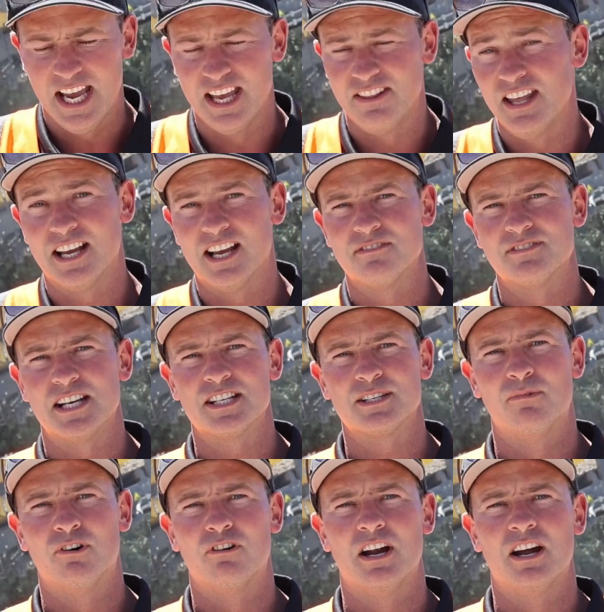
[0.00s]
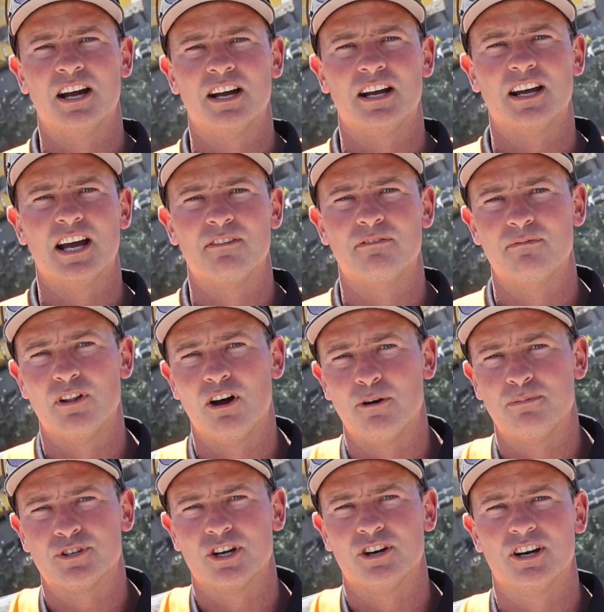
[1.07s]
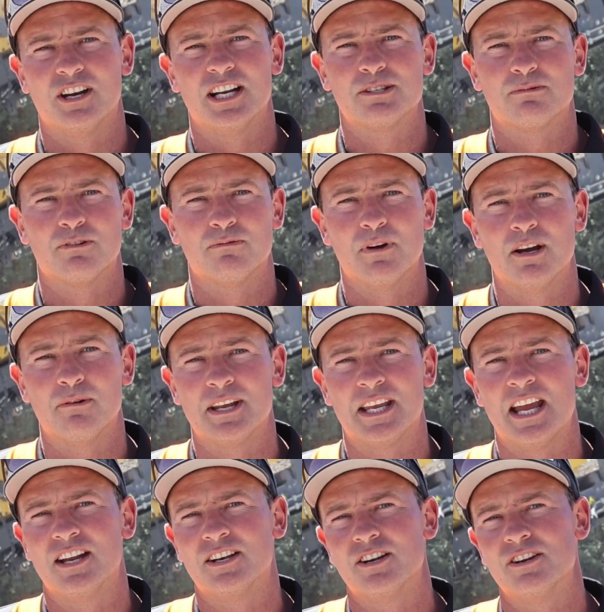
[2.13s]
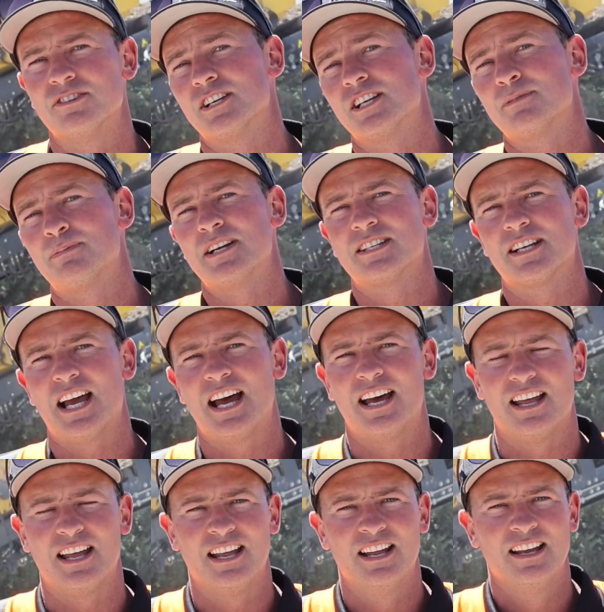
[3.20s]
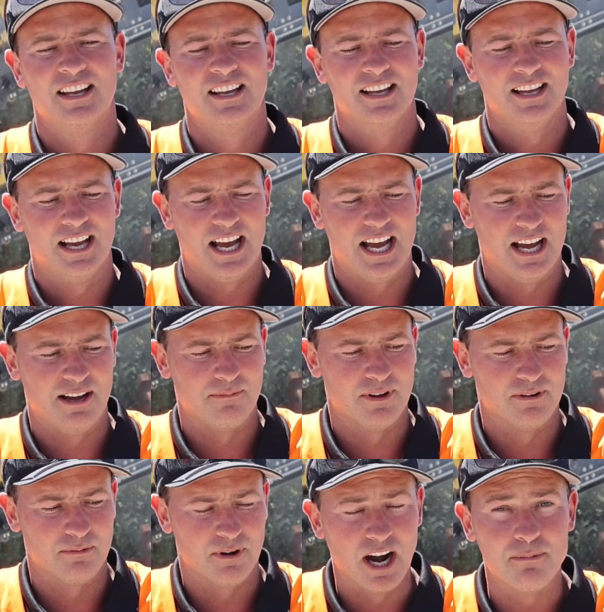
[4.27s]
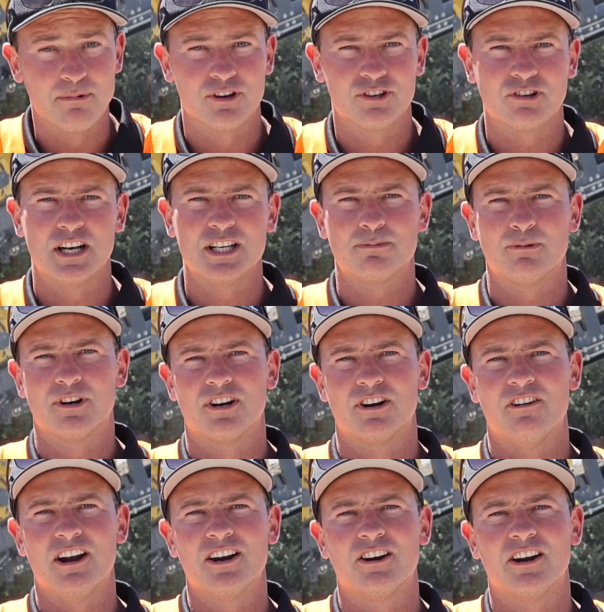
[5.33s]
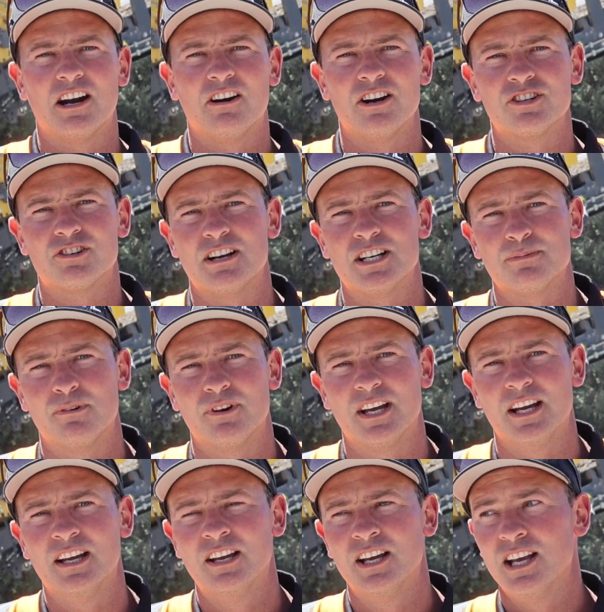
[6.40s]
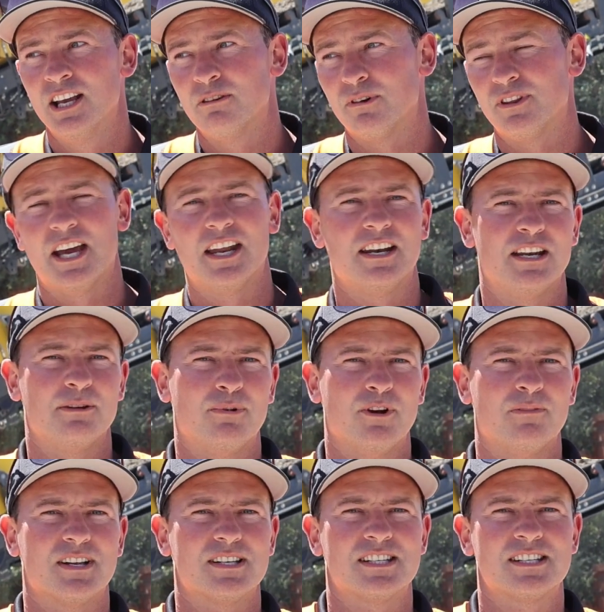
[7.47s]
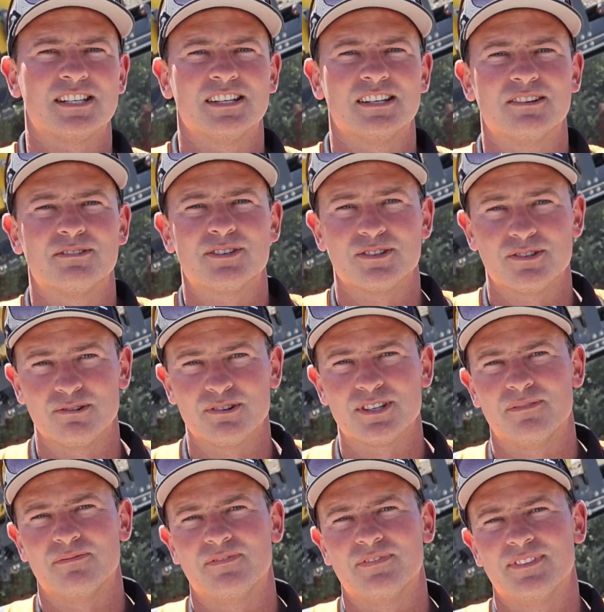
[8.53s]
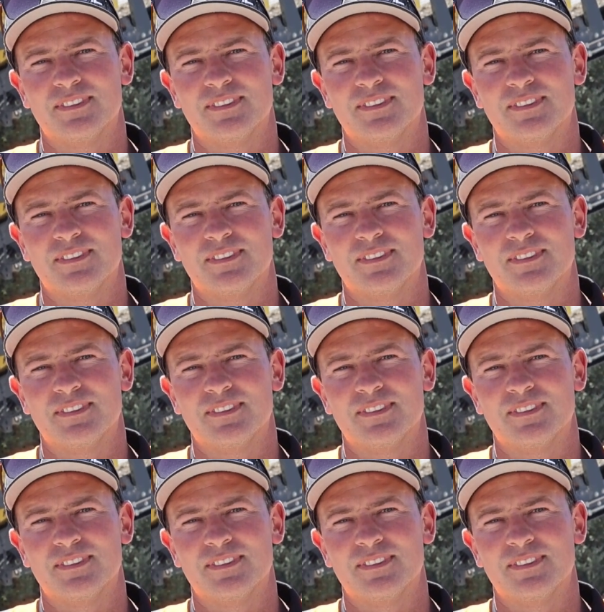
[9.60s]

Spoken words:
and that gives us more opportunities with where we can use this piece of kit. We're able to transport it around on our own transporter without any permits. It's awesome.